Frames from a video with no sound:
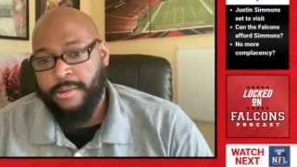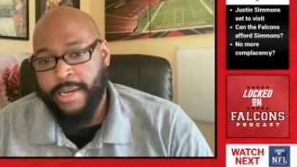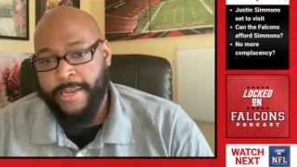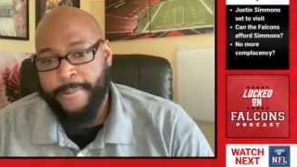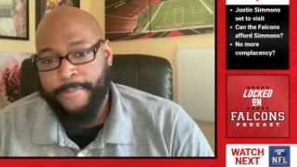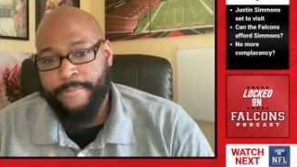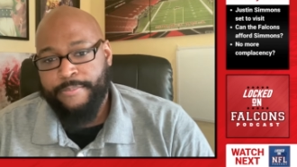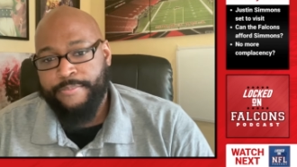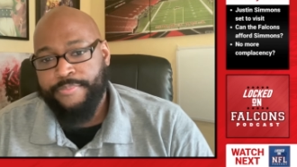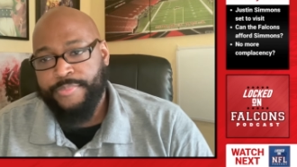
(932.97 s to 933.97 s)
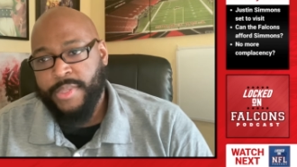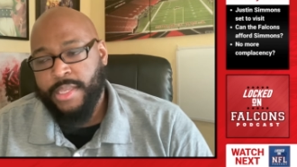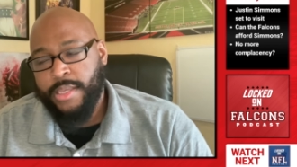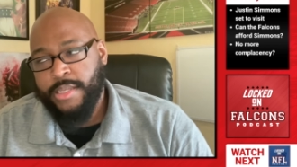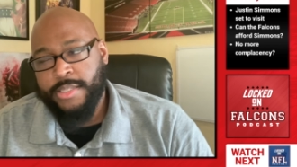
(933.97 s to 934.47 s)
Right.
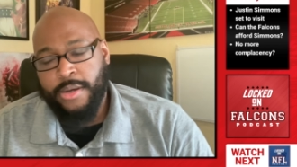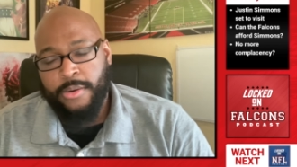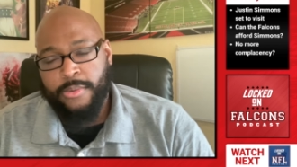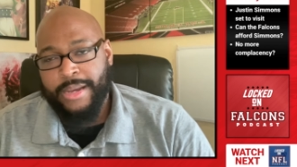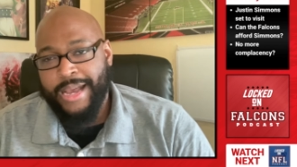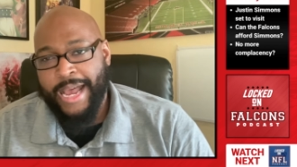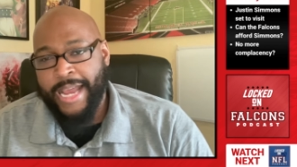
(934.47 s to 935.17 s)
So